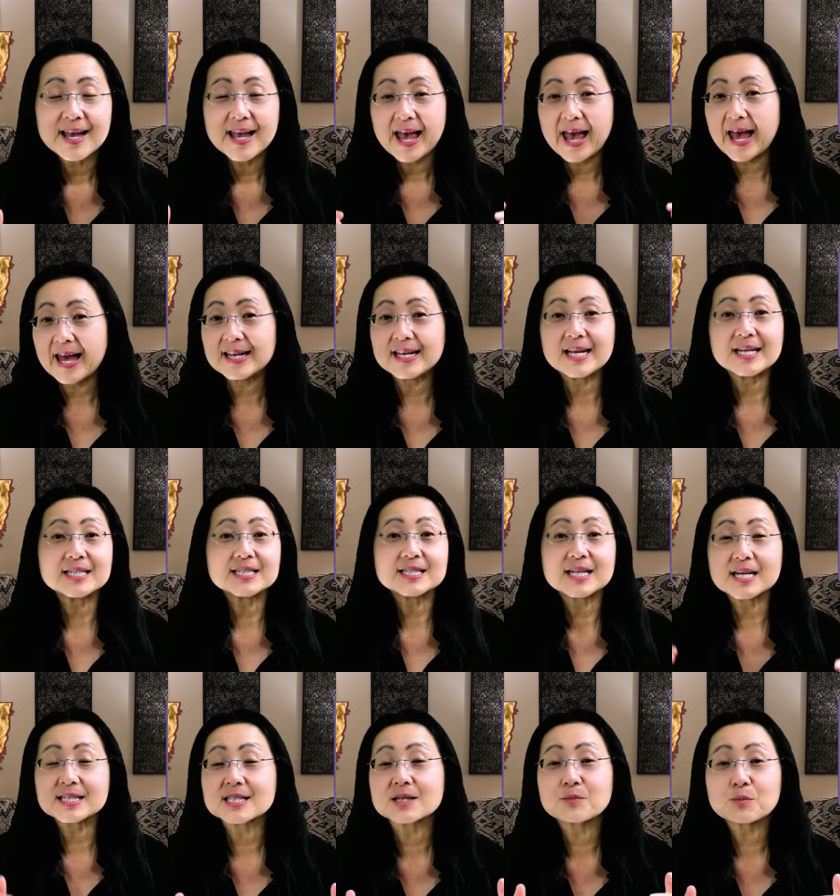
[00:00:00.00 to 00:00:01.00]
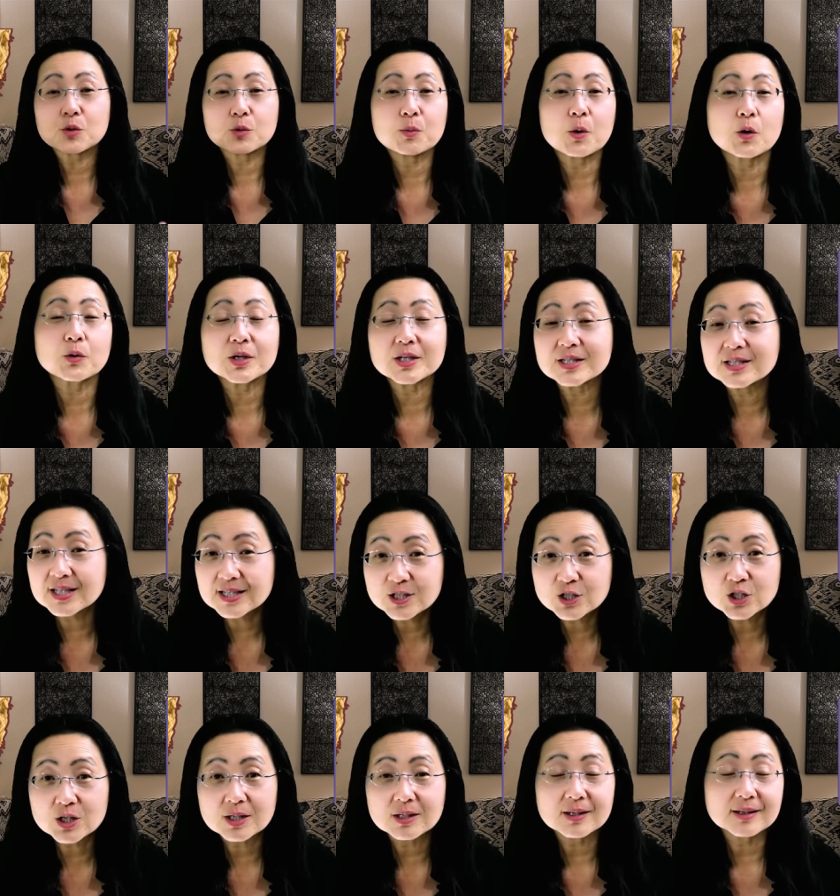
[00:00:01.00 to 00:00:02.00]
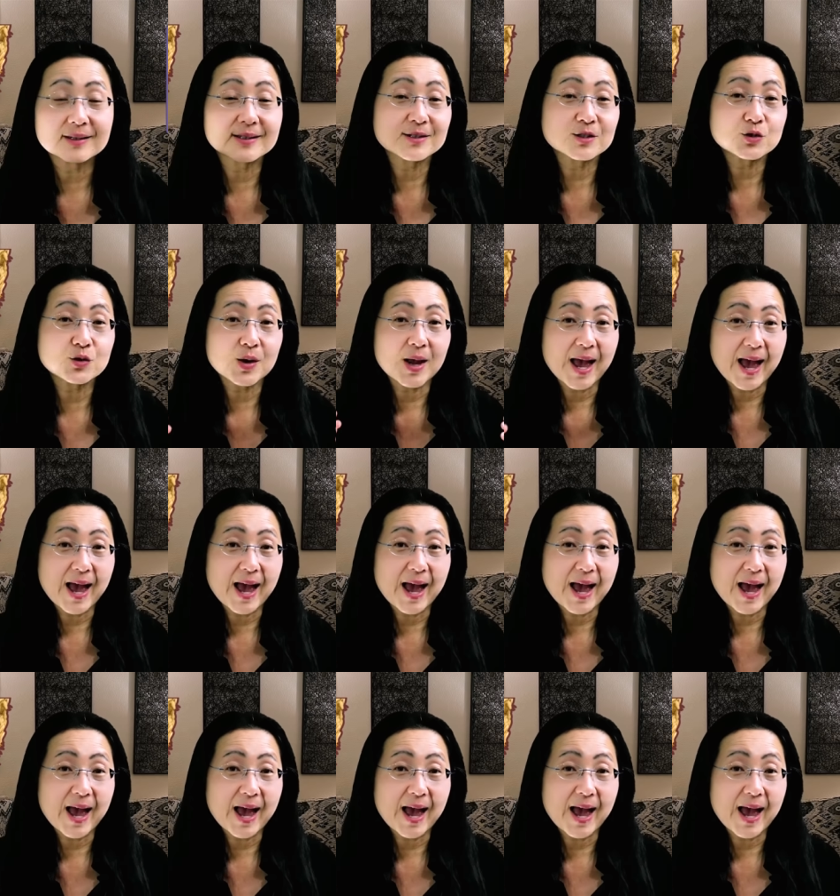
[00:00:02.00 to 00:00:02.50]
and it doesn't promote addiction unless you're